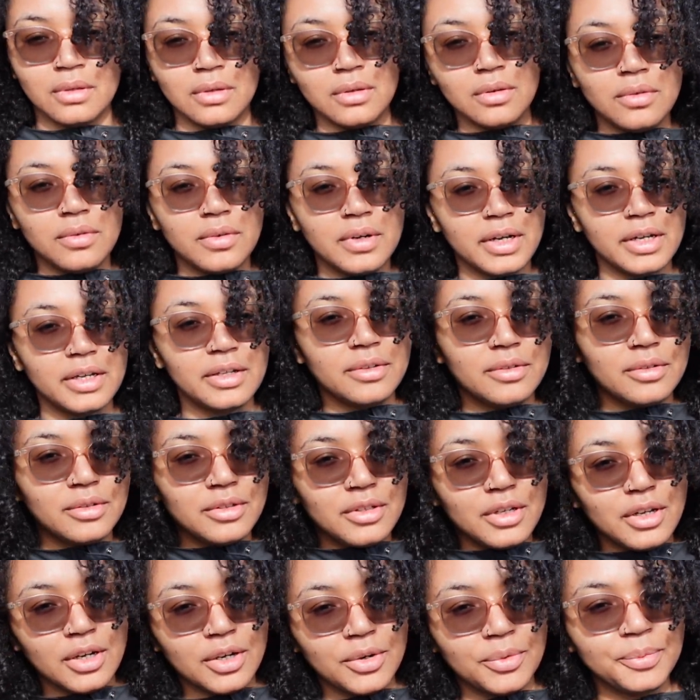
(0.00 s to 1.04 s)
All right,
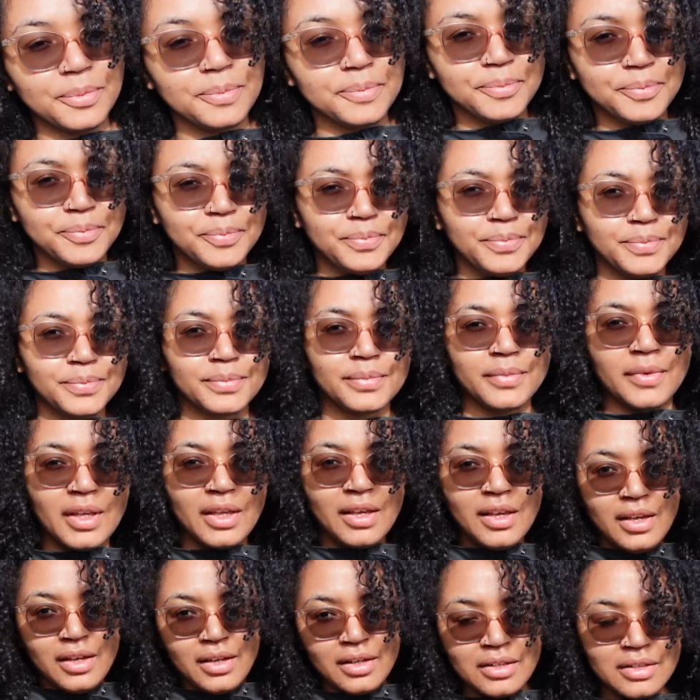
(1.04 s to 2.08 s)
so
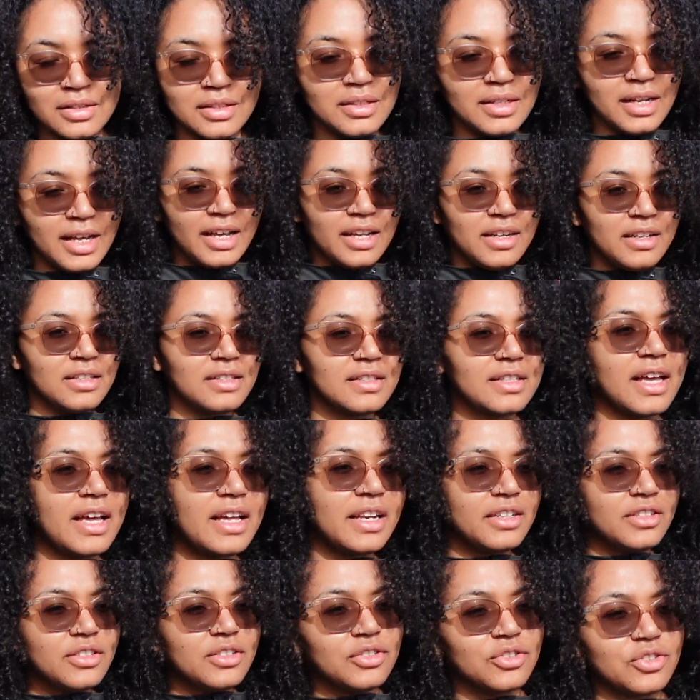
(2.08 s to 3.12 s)
today I
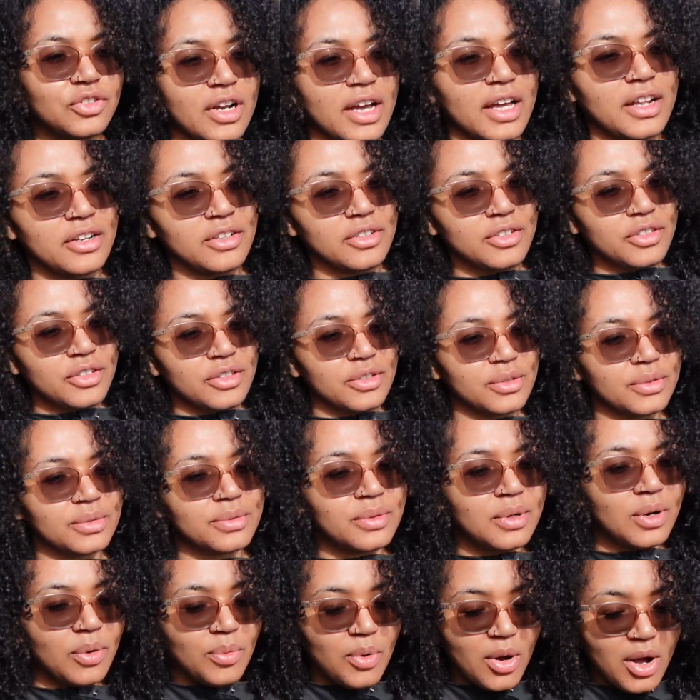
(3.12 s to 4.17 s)
decided to try to do
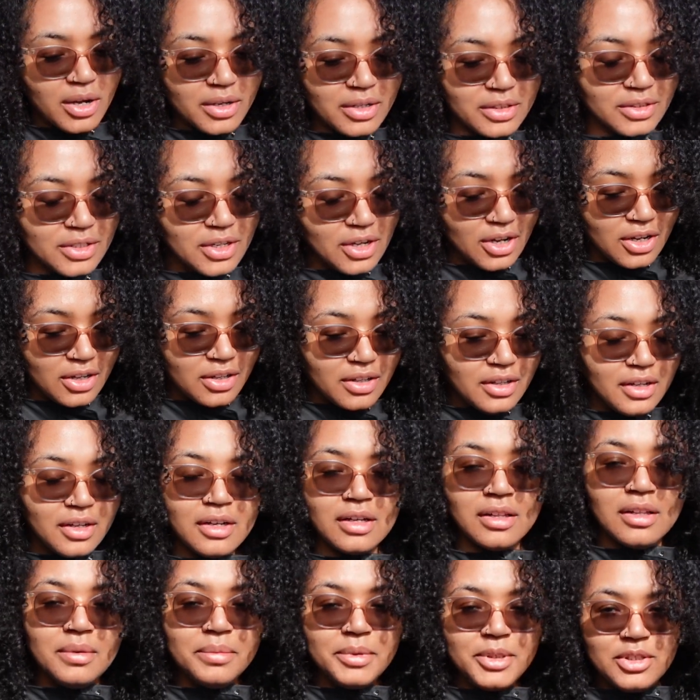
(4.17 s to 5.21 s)
a walk and talk.
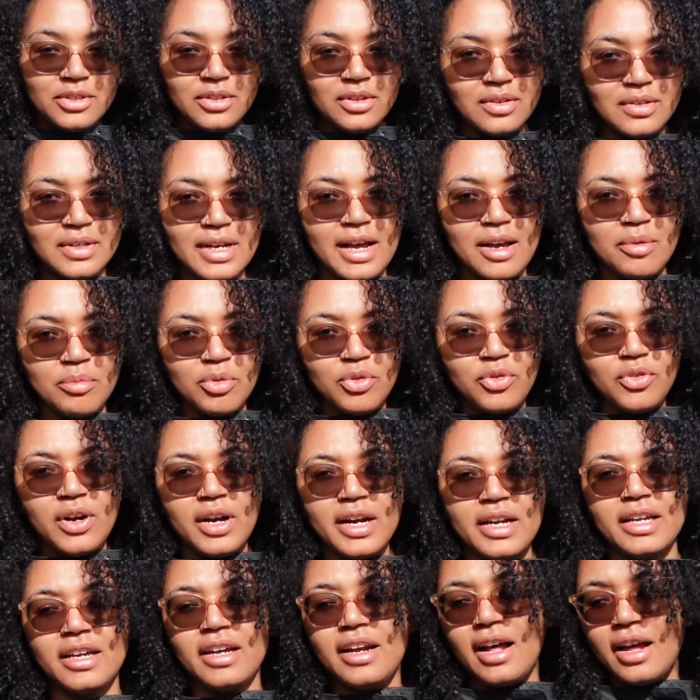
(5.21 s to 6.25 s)
Let me slow down before
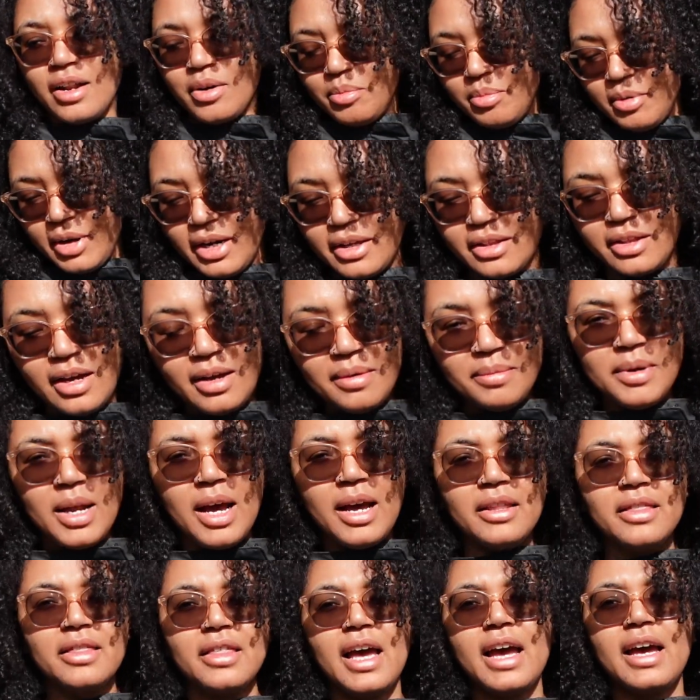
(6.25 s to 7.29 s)
I get out of breath. I'm
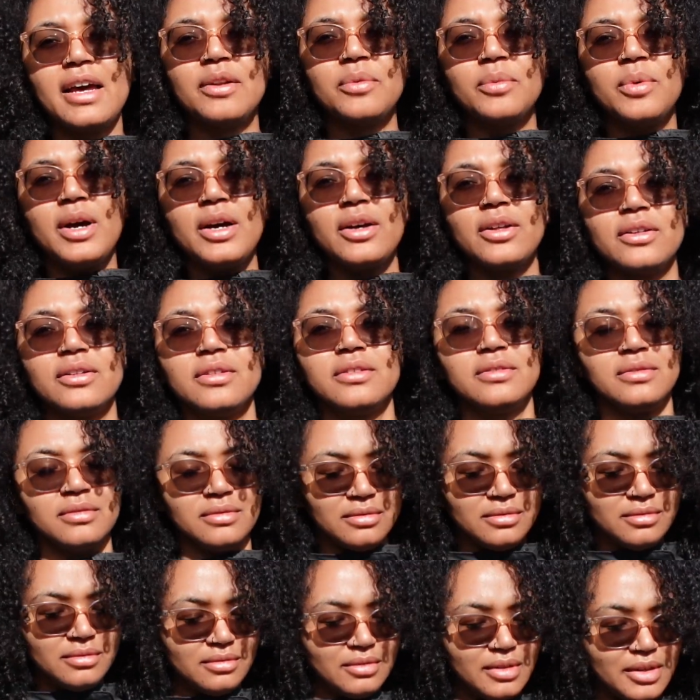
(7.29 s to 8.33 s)
not that well,
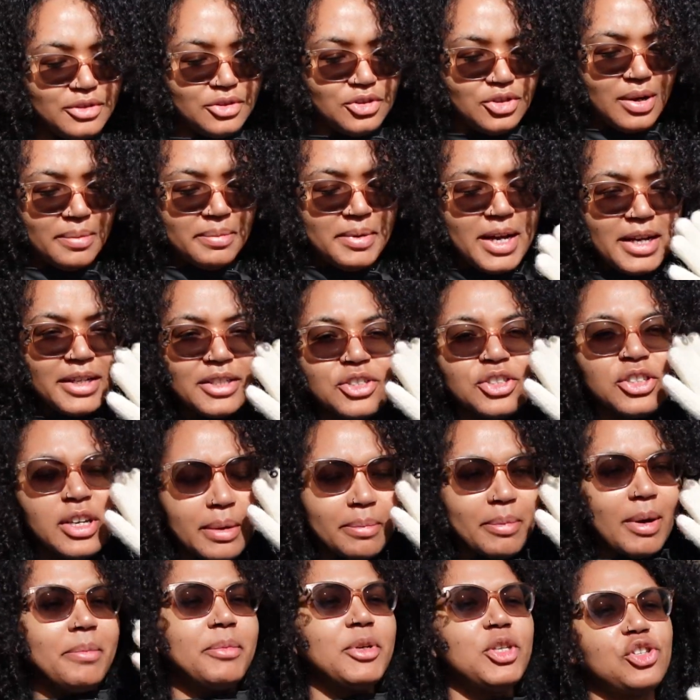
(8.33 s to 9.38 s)
and I'm not in
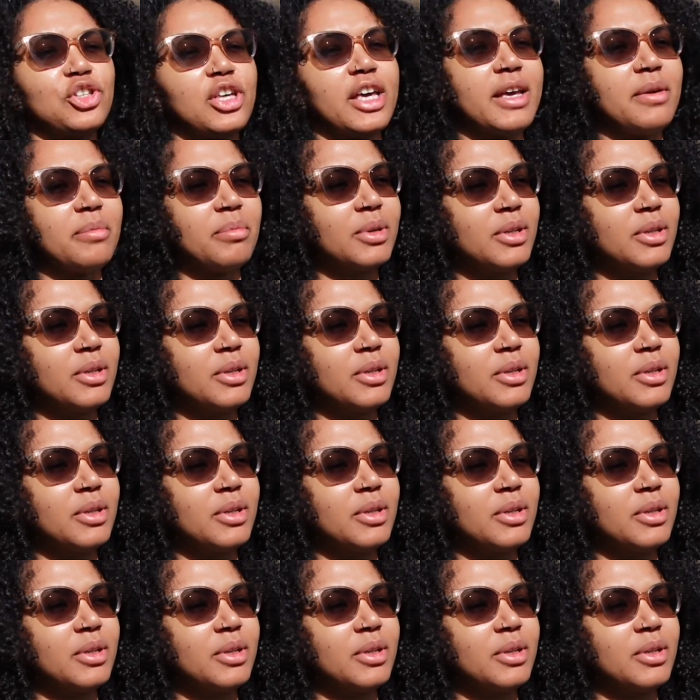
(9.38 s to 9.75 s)
shape. I'm in shape.